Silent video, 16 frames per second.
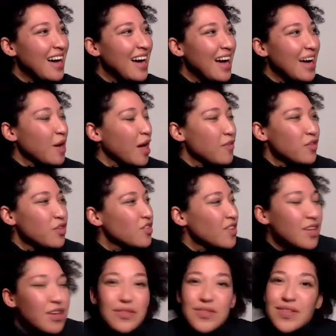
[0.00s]
I, I, even
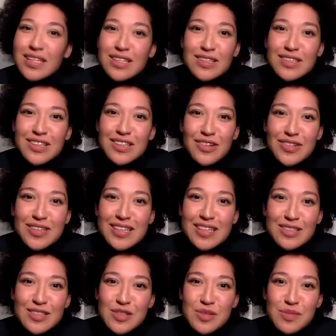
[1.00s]
think of Nina. You know,
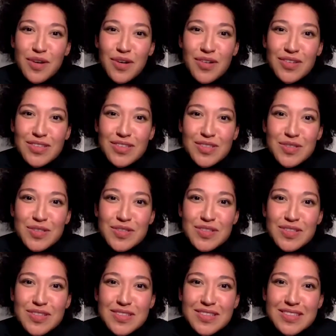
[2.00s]
Nina Simone
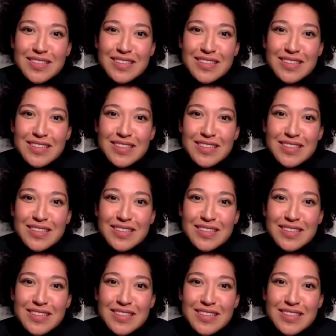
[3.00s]
is.